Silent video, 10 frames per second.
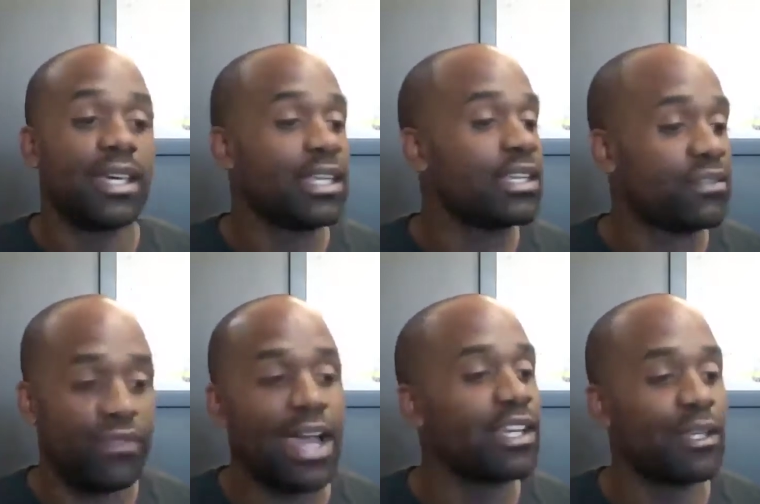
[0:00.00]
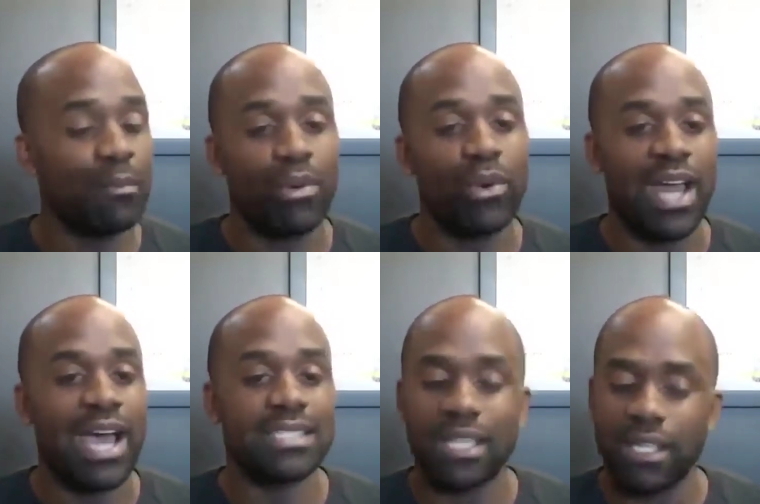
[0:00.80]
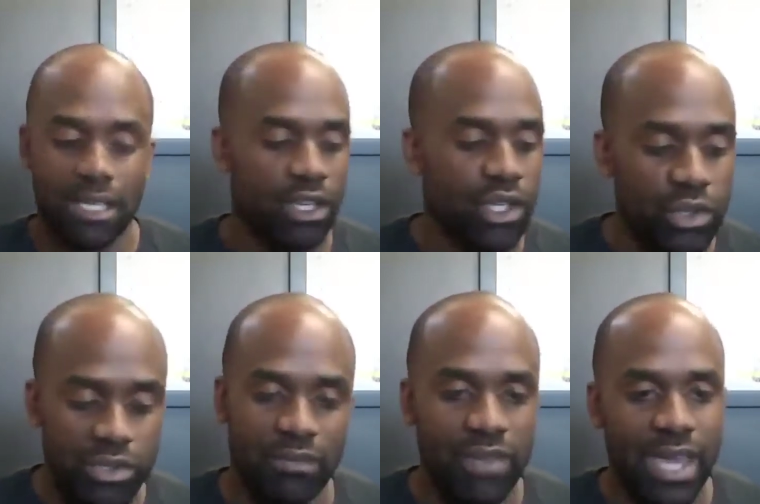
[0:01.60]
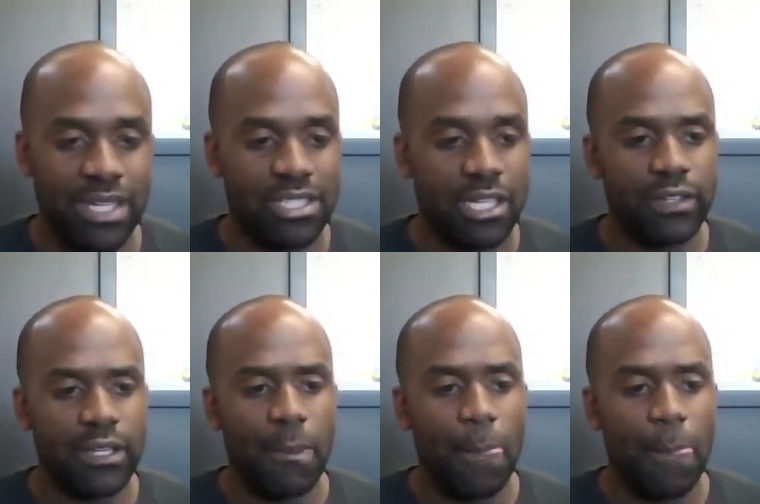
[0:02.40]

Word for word: is vitally important. I take huge advantage of it.